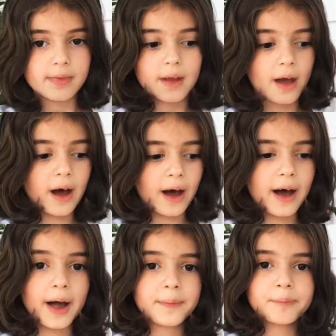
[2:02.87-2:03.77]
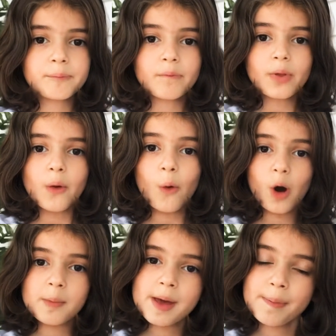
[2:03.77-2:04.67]
out on its uh -huh. own. Or
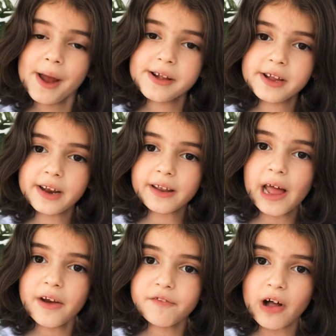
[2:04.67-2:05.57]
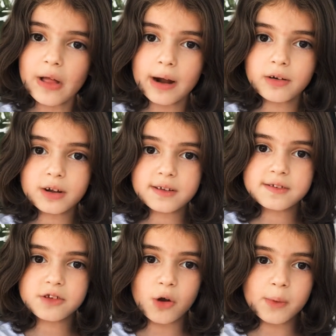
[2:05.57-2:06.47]
be patient and let it fall out on
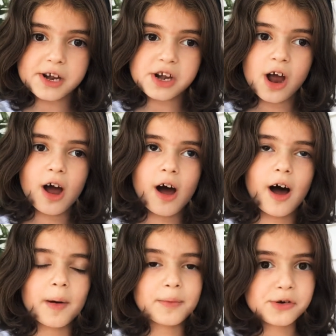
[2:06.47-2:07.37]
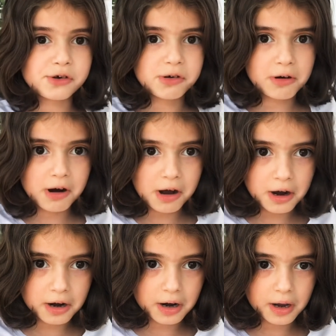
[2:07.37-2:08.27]
its own, which I've been
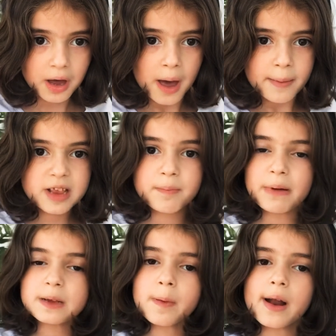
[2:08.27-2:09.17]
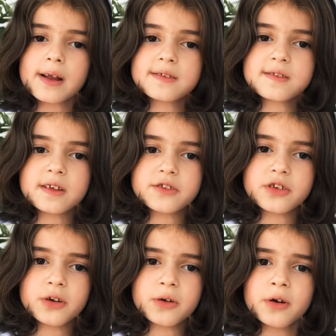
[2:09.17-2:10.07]
trying. But the best part is to
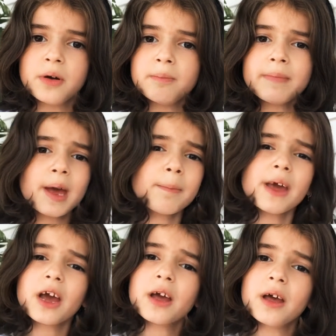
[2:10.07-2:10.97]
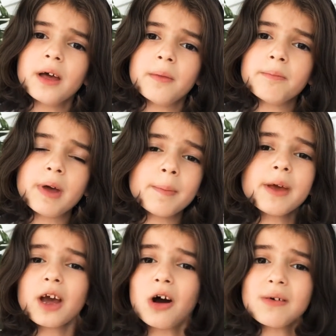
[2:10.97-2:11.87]
do maybe maybe
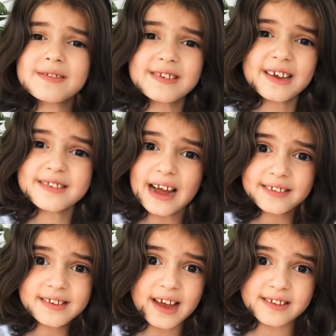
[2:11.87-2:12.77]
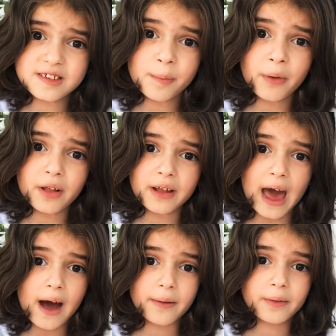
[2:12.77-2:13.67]
go and see a dentist to pull it
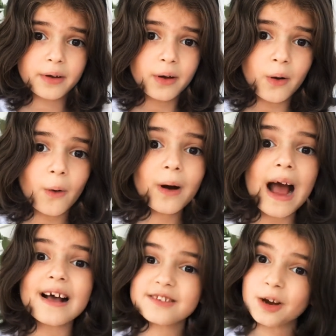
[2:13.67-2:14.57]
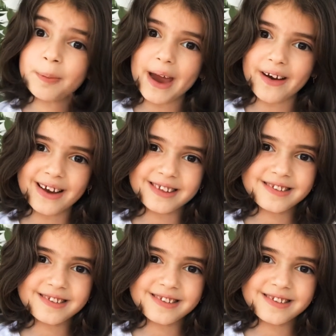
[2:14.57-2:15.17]
out. Or ask your parent.